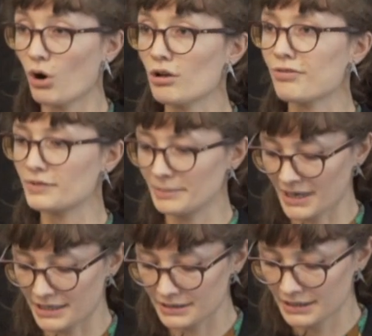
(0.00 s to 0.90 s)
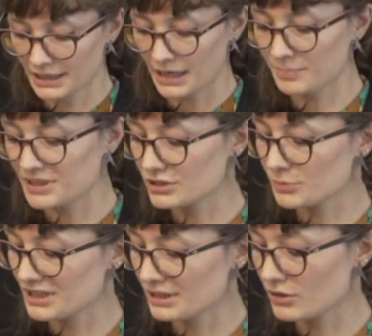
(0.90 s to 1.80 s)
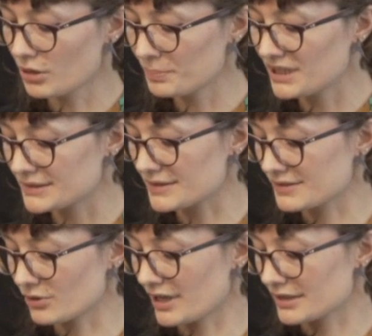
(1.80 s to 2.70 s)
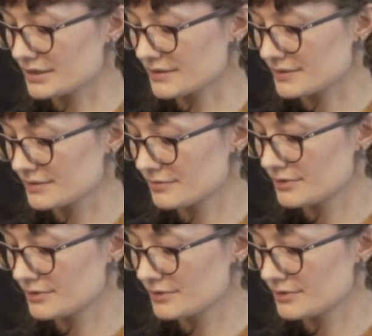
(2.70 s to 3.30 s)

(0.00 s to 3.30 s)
All 3 men appeared to be completist collectors,